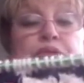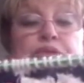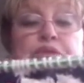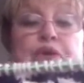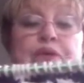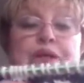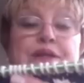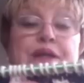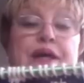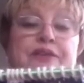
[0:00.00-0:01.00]
very
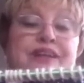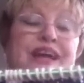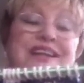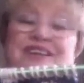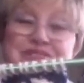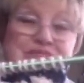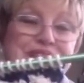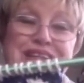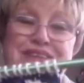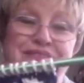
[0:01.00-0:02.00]
nice. And it's
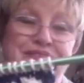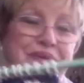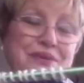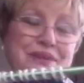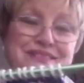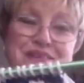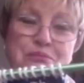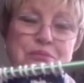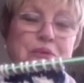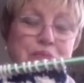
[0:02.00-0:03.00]
really very
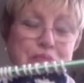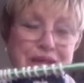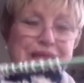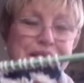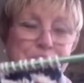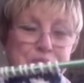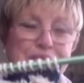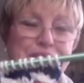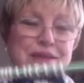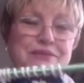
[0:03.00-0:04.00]
simple. Really,
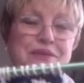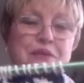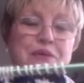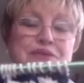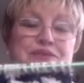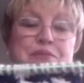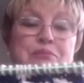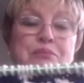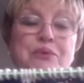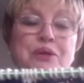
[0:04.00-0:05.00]
really very
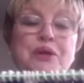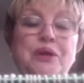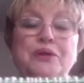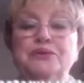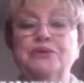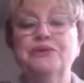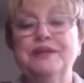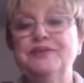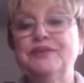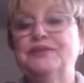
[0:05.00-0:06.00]
simple. So
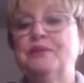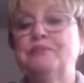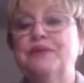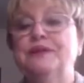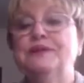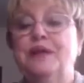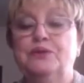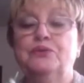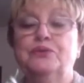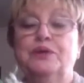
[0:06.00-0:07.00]
this is something
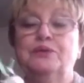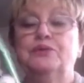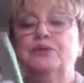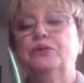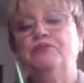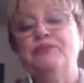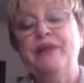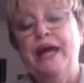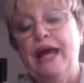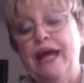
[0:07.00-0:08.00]
that you can do.
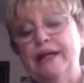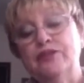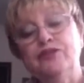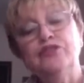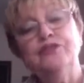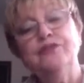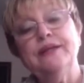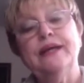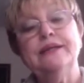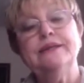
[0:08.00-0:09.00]
And it's just
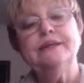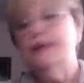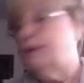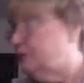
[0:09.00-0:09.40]
an idea